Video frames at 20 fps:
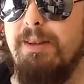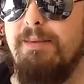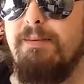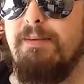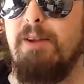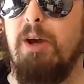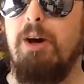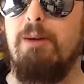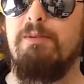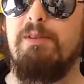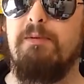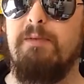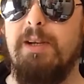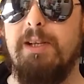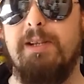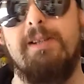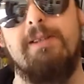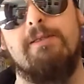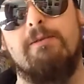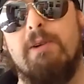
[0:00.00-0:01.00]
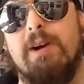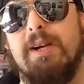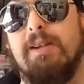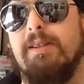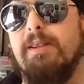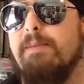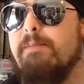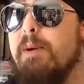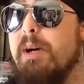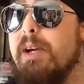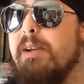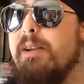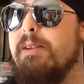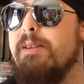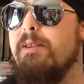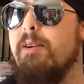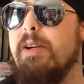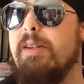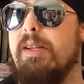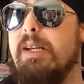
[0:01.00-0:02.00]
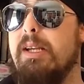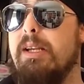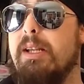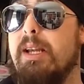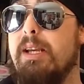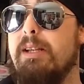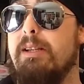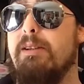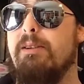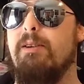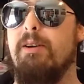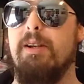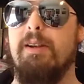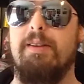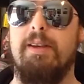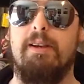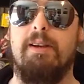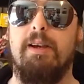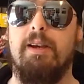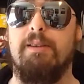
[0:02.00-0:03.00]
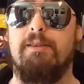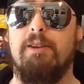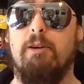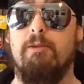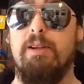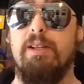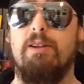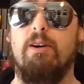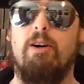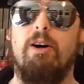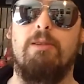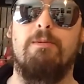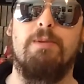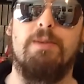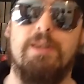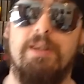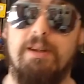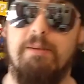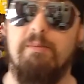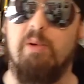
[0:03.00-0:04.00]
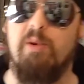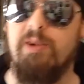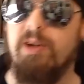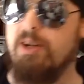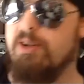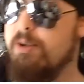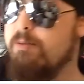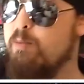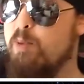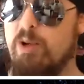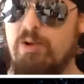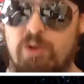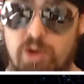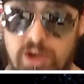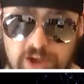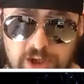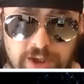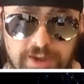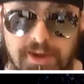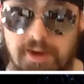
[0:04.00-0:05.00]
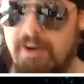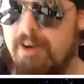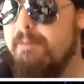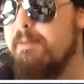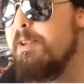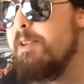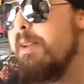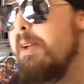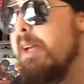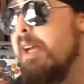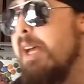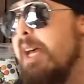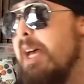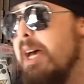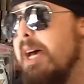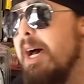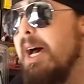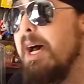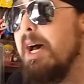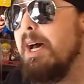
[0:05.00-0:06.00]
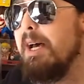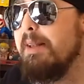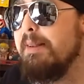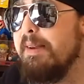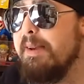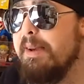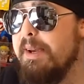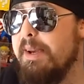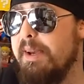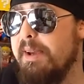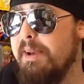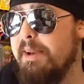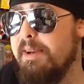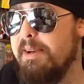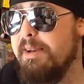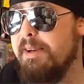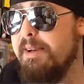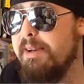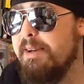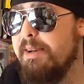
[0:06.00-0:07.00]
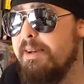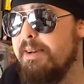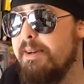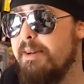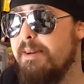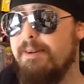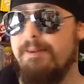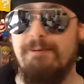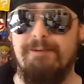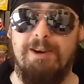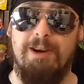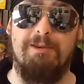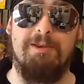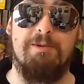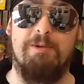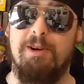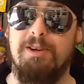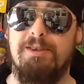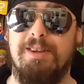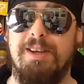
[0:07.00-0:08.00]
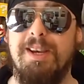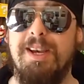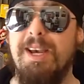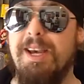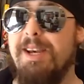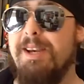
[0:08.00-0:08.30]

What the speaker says: Tom Savini directed back in 1989. I think Tony Todd was in it, Patricia Tallman, and we always watched that.